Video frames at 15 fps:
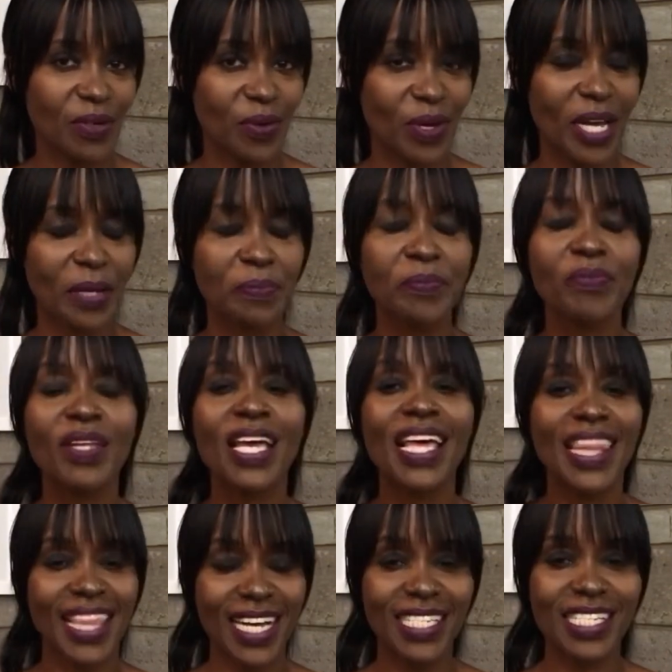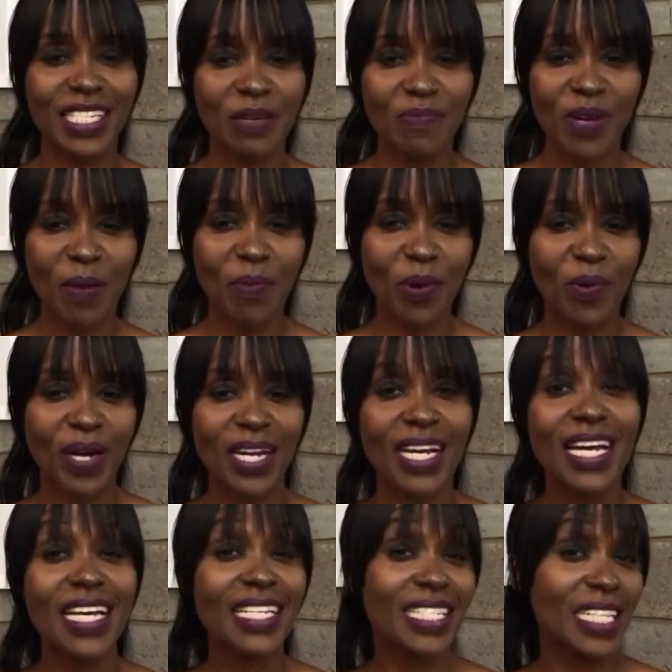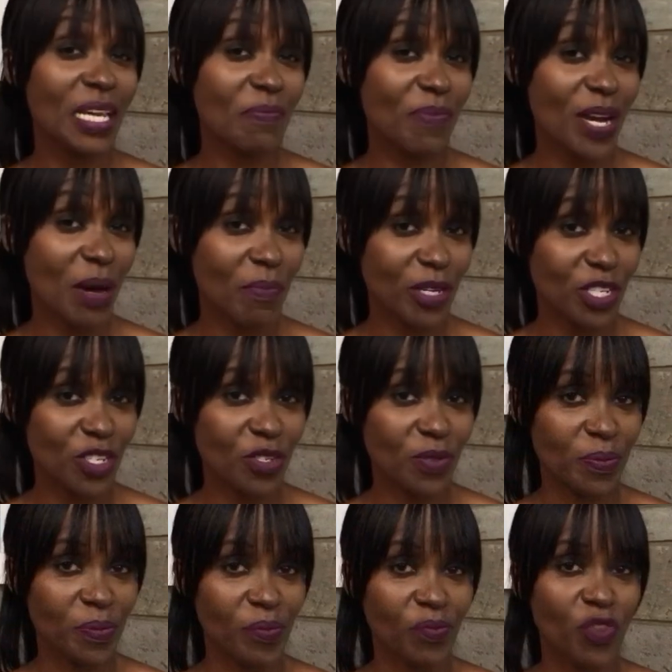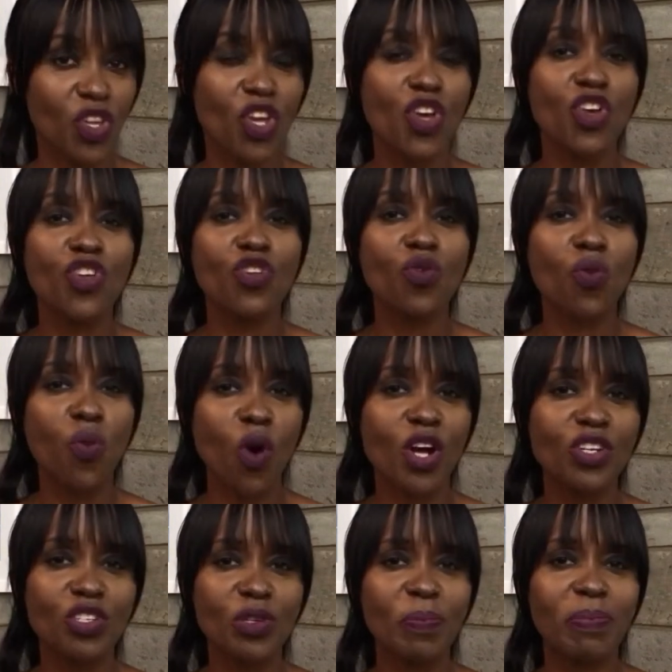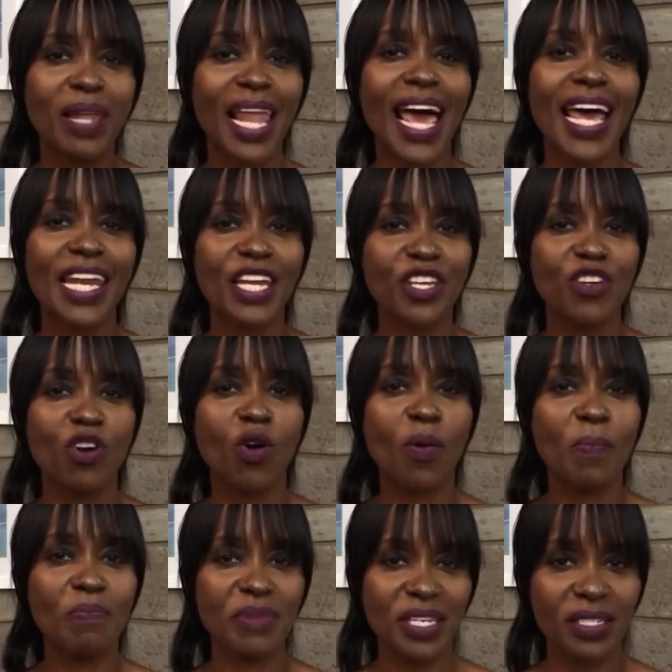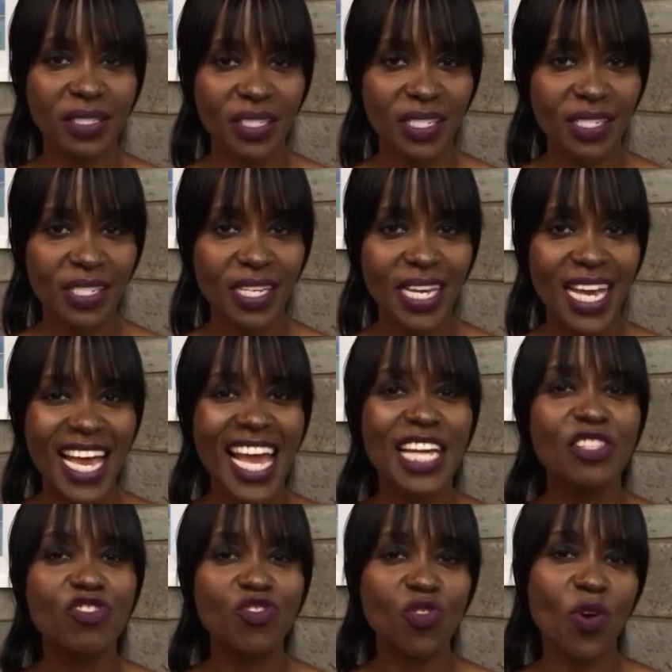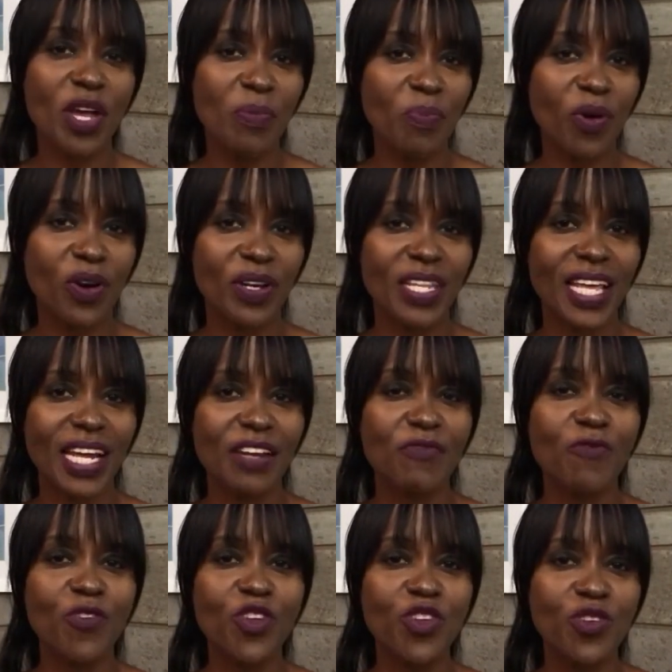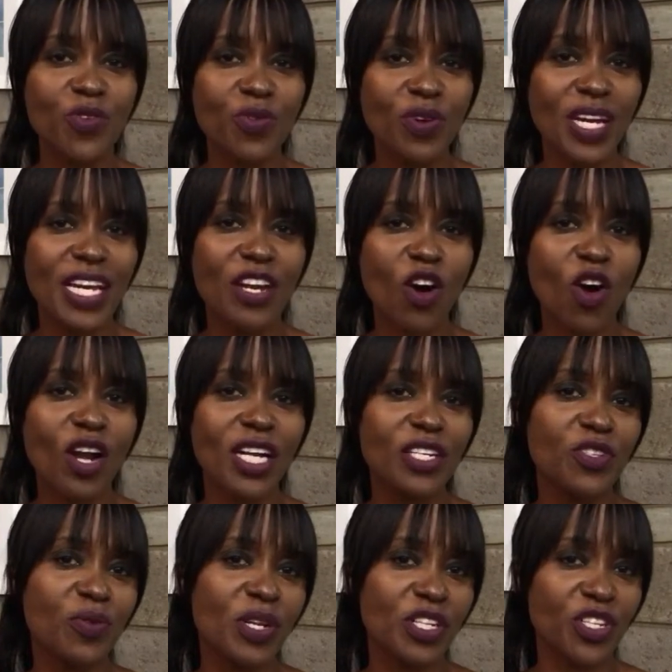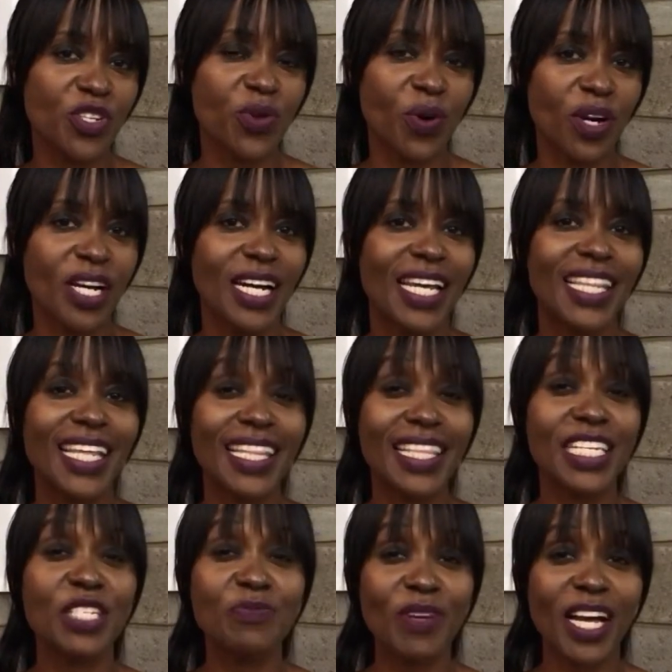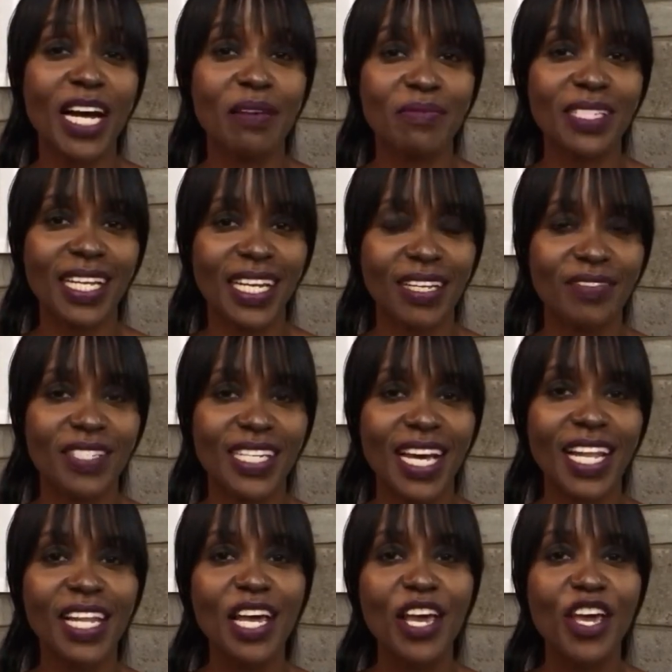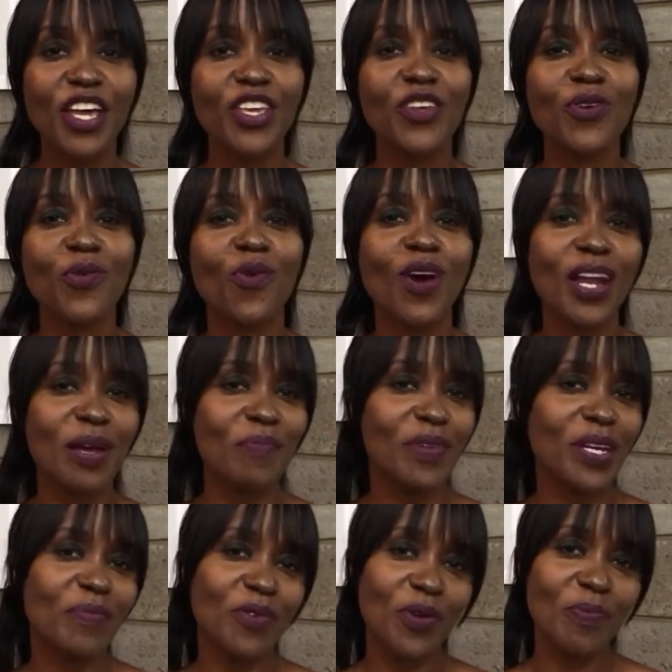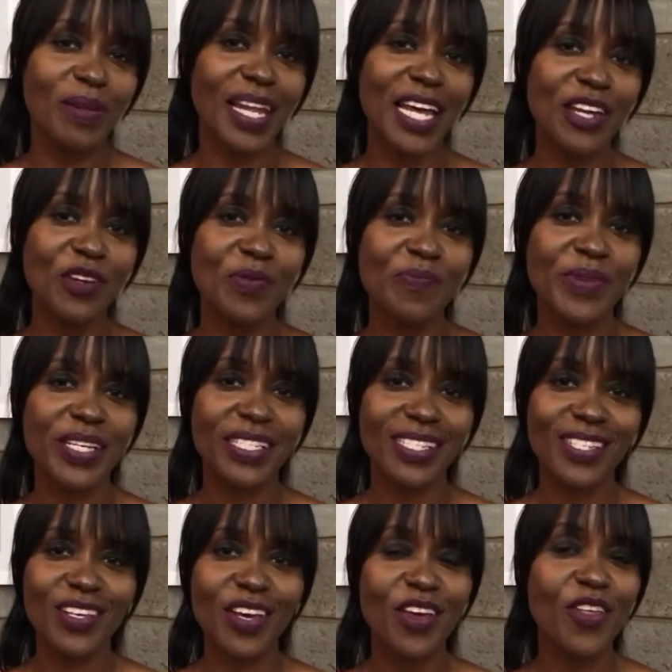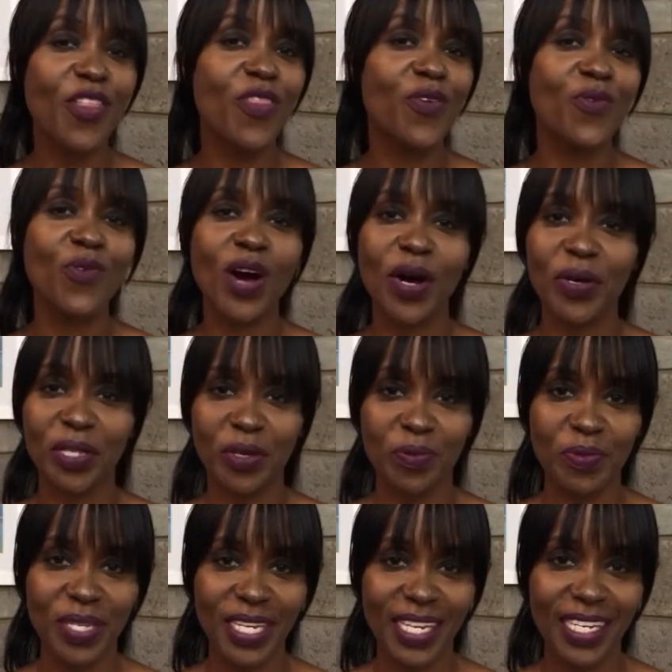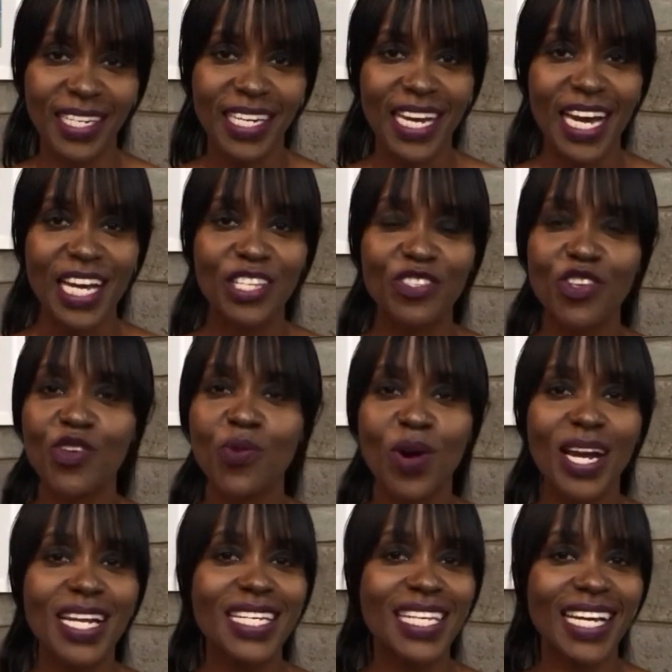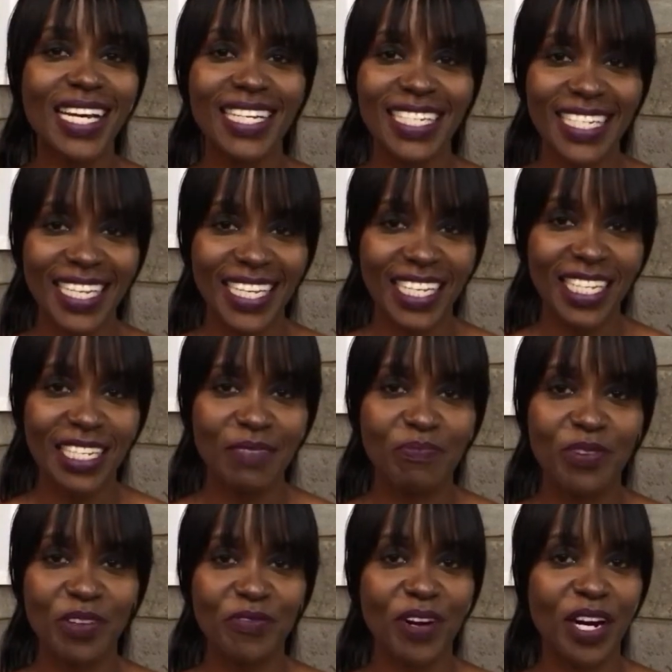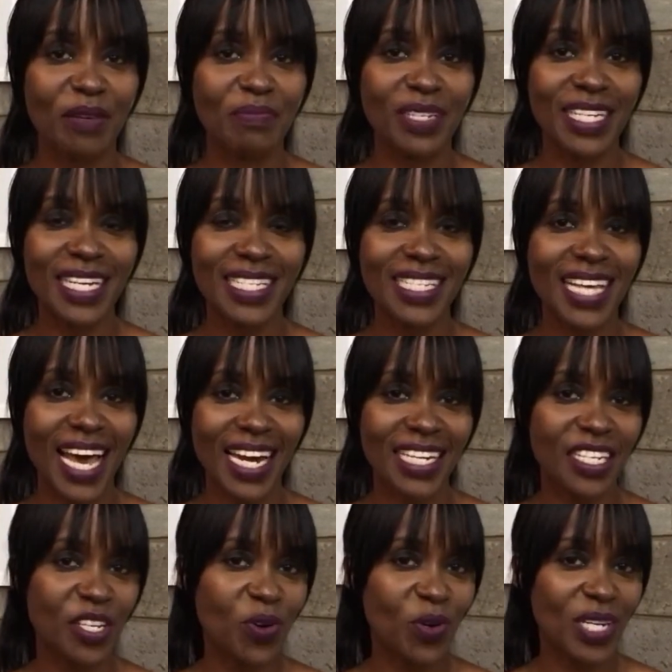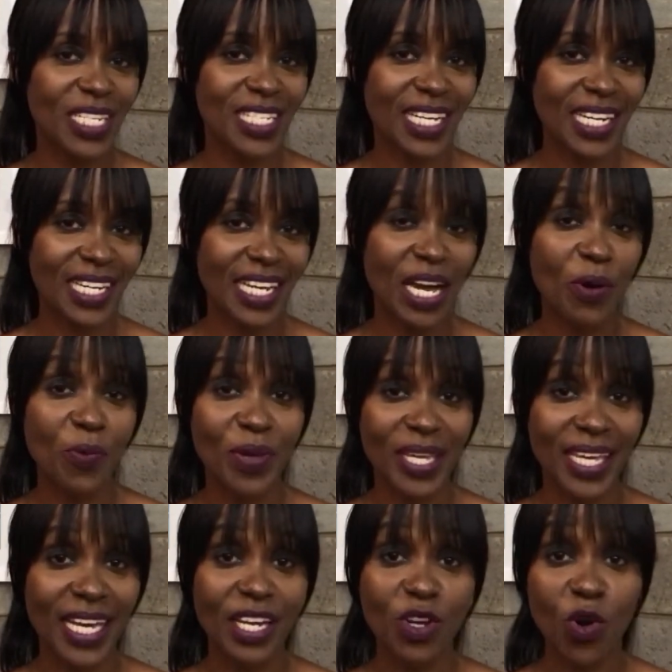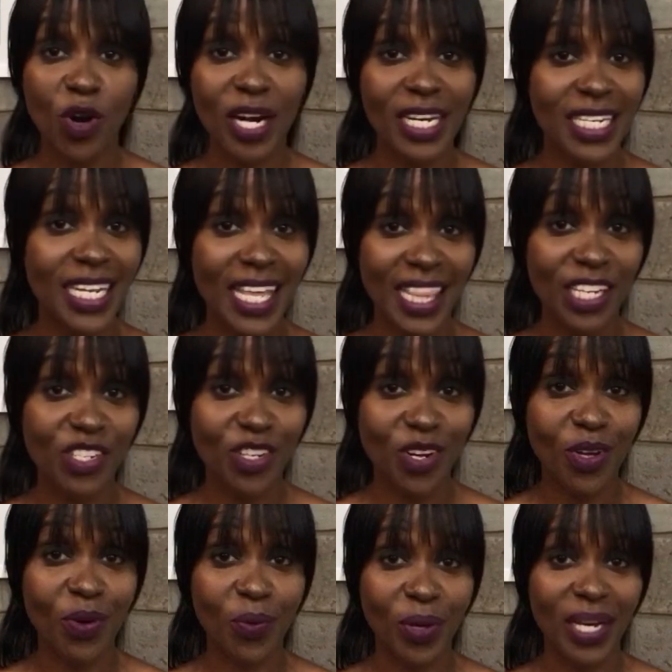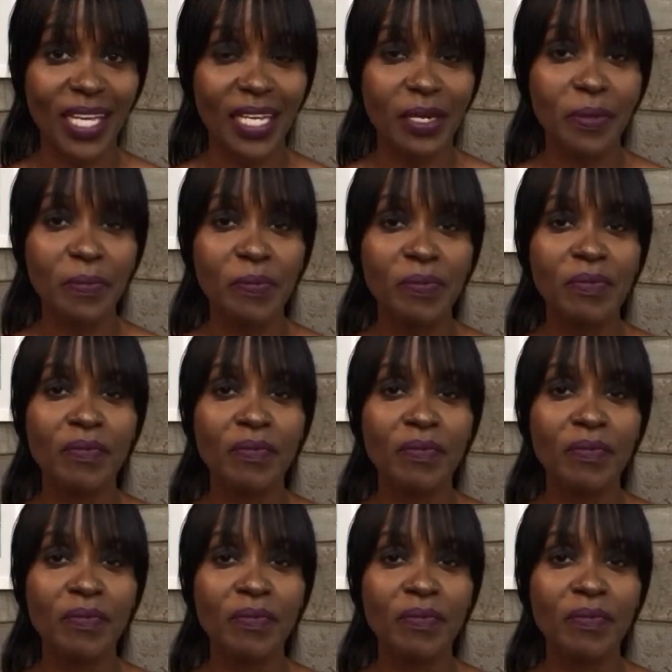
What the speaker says: Okay, that's tip number one. Tip number two, you want to plan your meals. It's so important that for you, in order to ensure that this becomes a lifestyle, you want to be able to plan your meals throughout the week. So you want to take a day, preferably a Saturday or a Sunday, a weekend, or a day that you're not working.